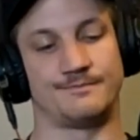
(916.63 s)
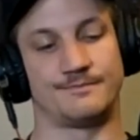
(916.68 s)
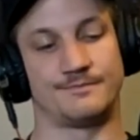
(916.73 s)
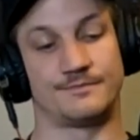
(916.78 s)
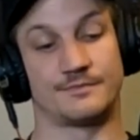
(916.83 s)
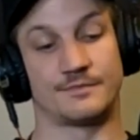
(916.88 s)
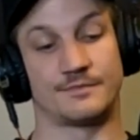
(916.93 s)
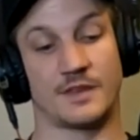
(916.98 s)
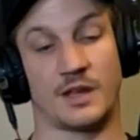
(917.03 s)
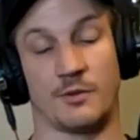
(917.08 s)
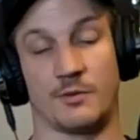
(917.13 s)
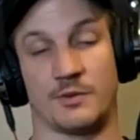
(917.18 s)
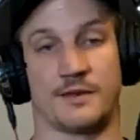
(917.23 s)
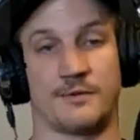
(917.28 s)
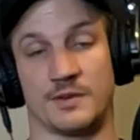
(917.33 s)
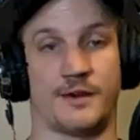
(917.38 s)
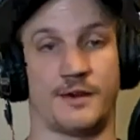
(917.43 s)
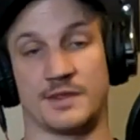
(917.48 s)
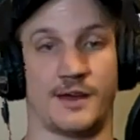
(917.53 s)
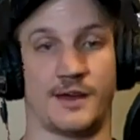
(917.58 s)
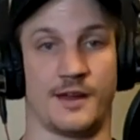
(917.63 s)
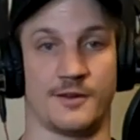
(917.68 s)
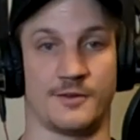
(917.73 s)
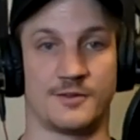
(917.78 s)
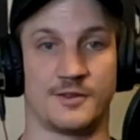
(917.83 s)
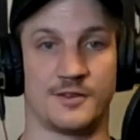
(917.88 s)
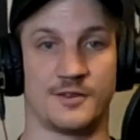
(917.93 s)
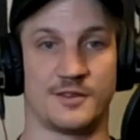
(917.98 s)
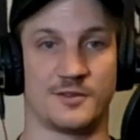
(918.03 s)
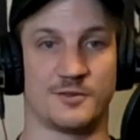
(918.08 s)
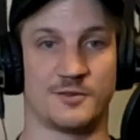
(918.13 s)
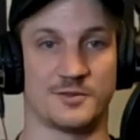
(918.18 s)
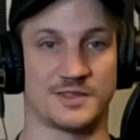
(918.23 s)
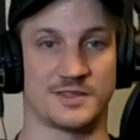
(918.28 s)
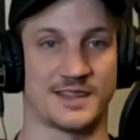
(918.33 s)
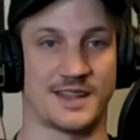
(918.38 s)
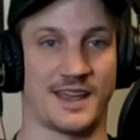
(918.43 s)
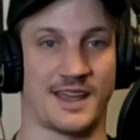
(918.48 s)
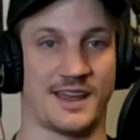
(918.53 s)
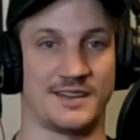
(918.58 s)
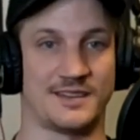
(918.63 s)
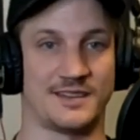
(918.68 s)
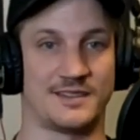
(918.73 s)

And what they found was that